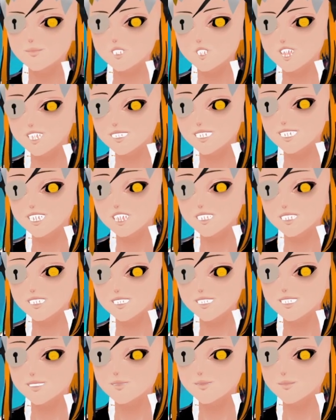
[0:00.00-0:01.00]

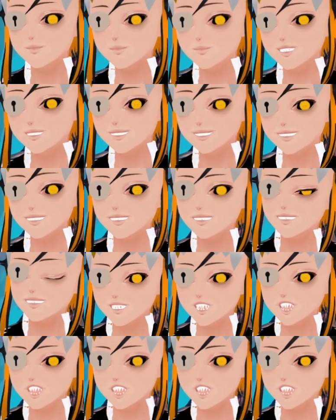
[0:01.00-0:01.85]
unholy that